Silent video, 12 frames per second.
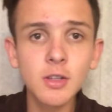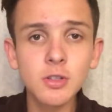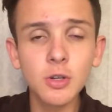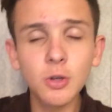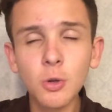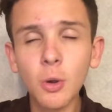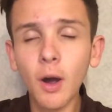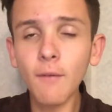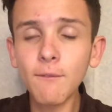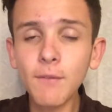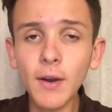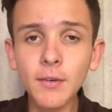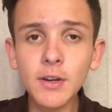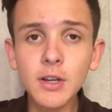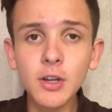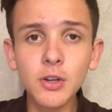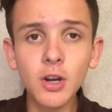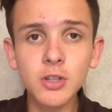to a very
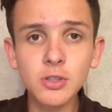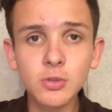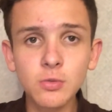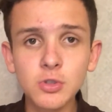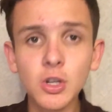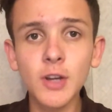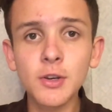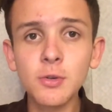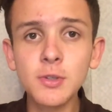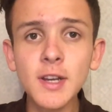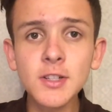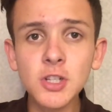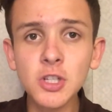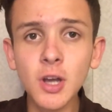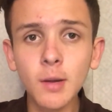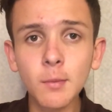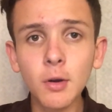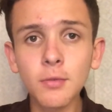good Arsenal side who did just
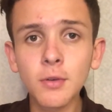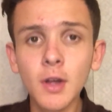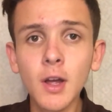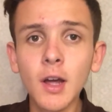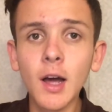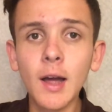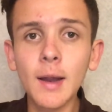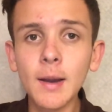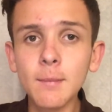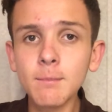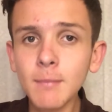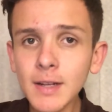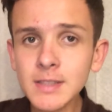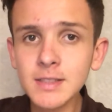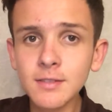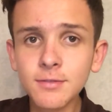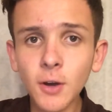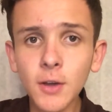come off a
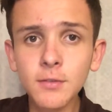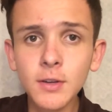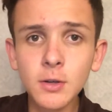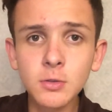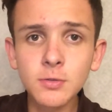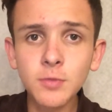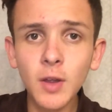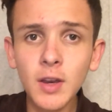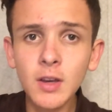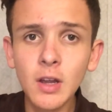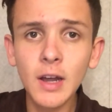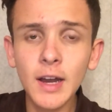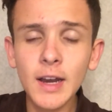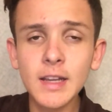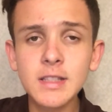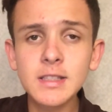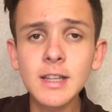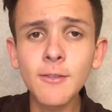massive 5-0 defeat
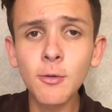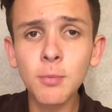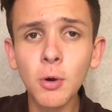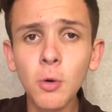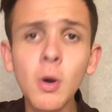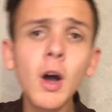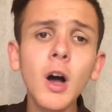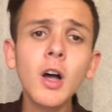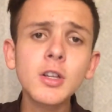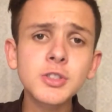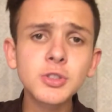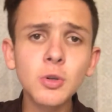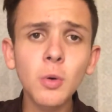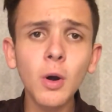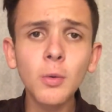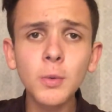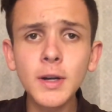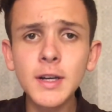against Liverpool. Arsenal
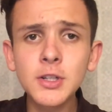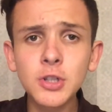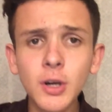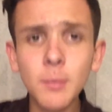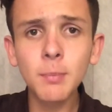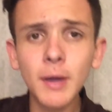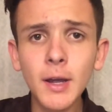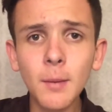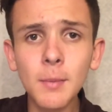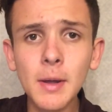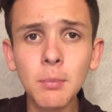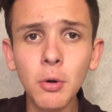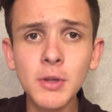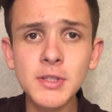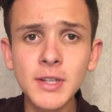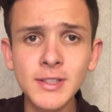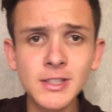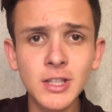are really trying to pick up their
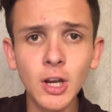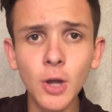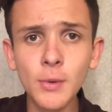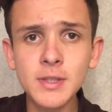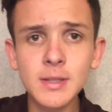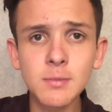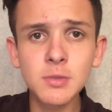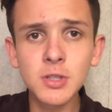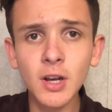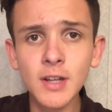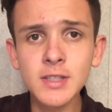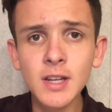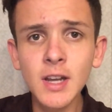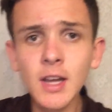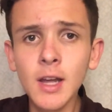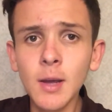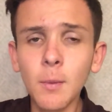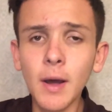points against the lower team sides,
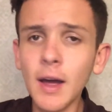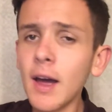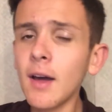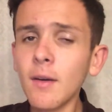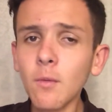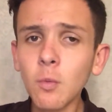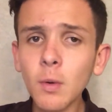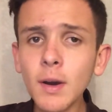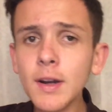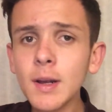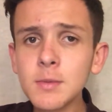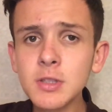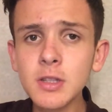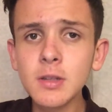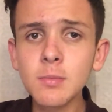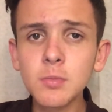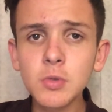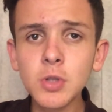where when it comes to
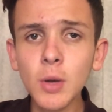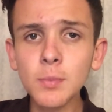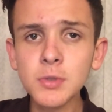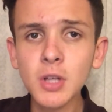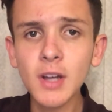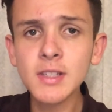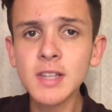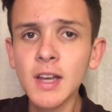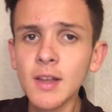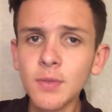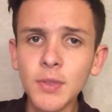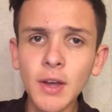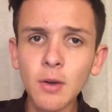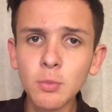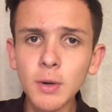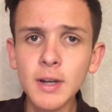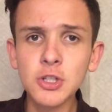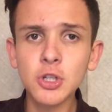the top sides, they are
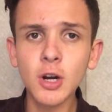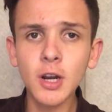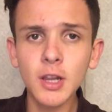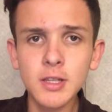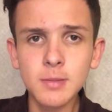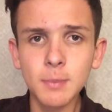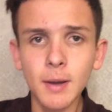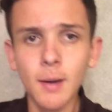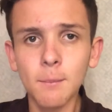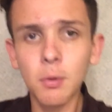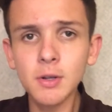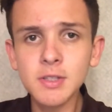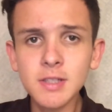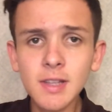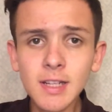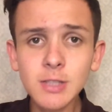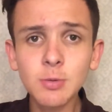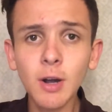really struggling to pick up points, and
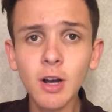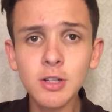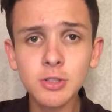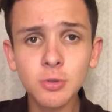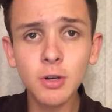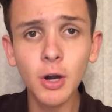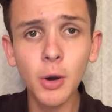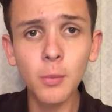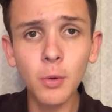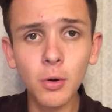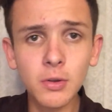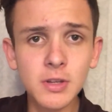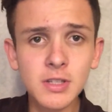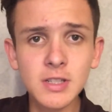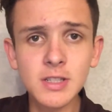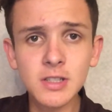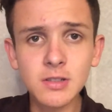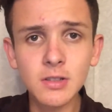that's where Arsenal are going wrong this
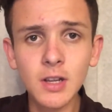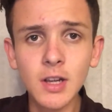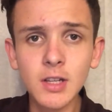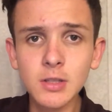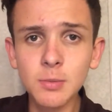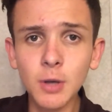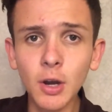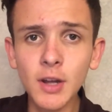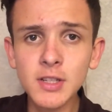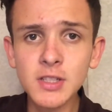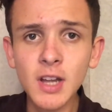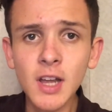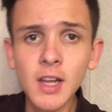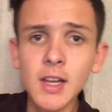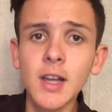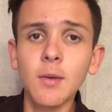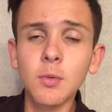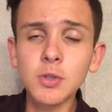season, to be honest.
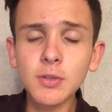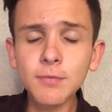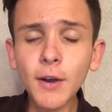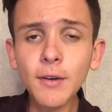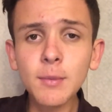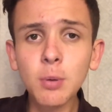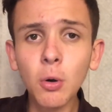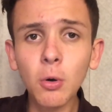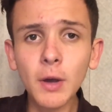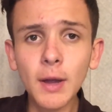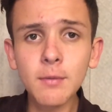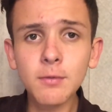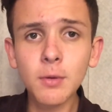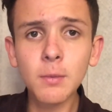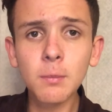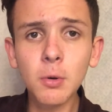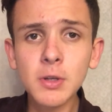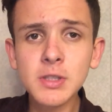It was a very poor game from
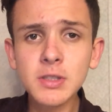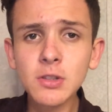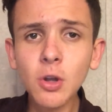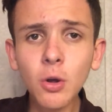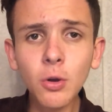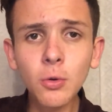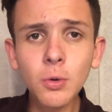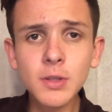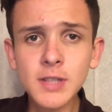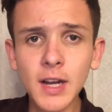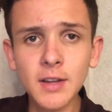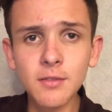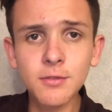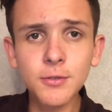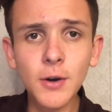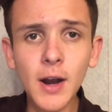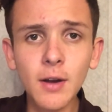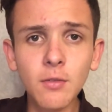the boys. No attacking
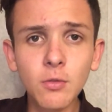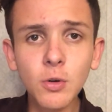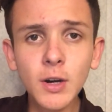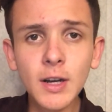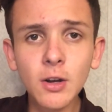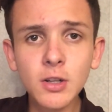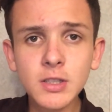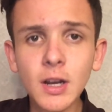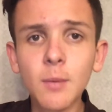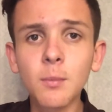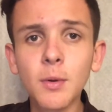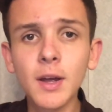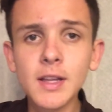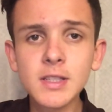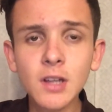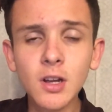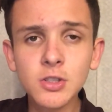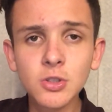threat really looked up
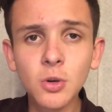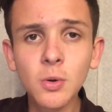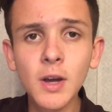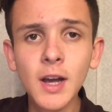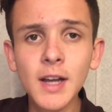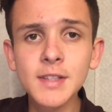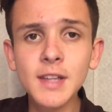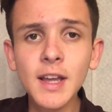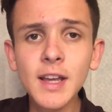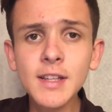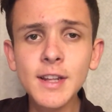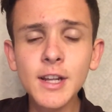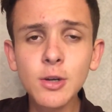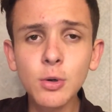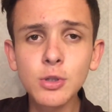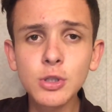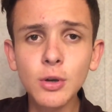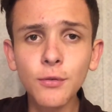against Arsenal as they easily
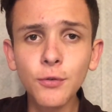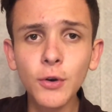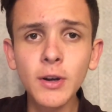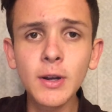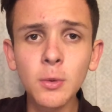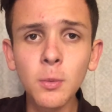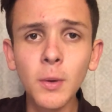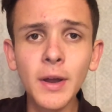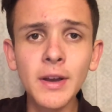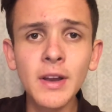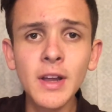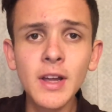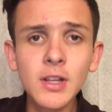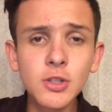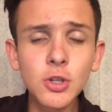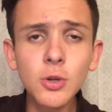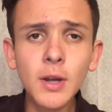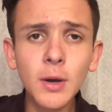cruised to a 3-0 win.
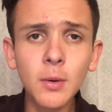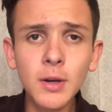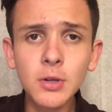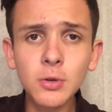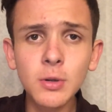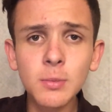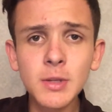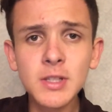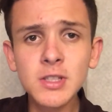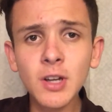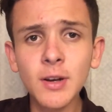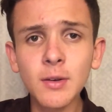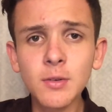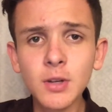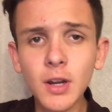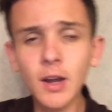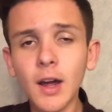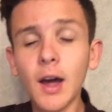2-0 had already been
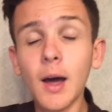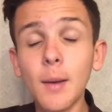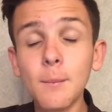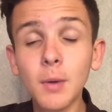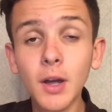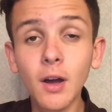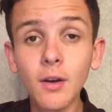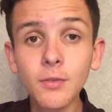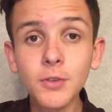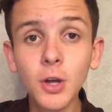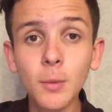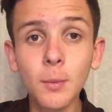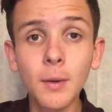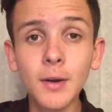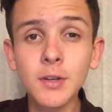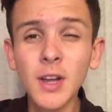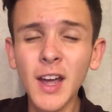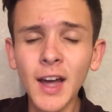decided by half-time
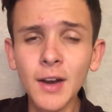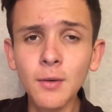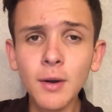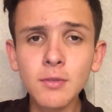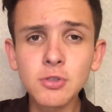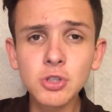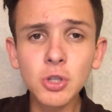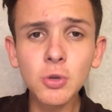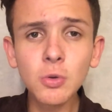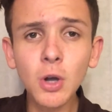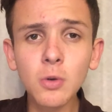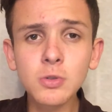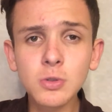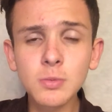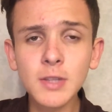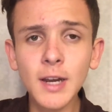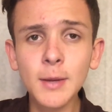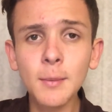and around 2 goals
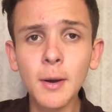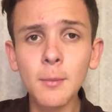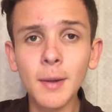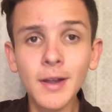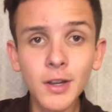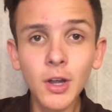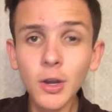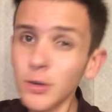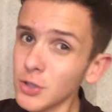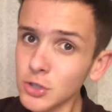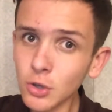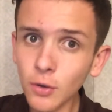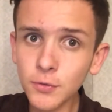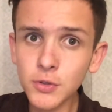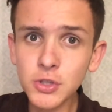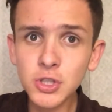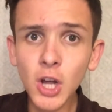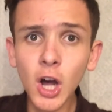from Danny Welbeck, who doesn't
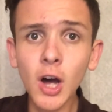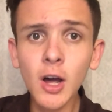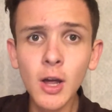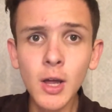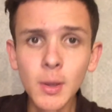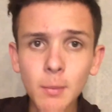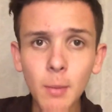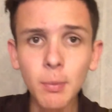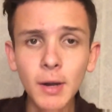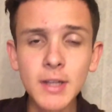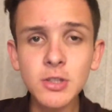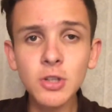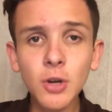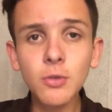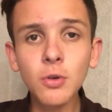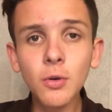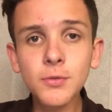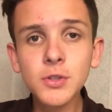often start, but players who
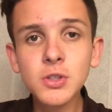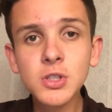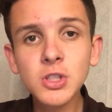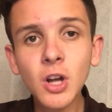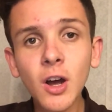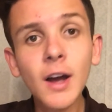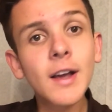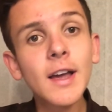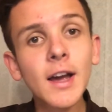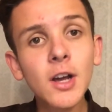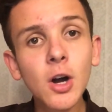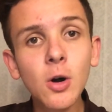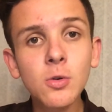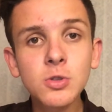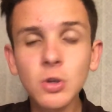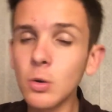don't often start and get goals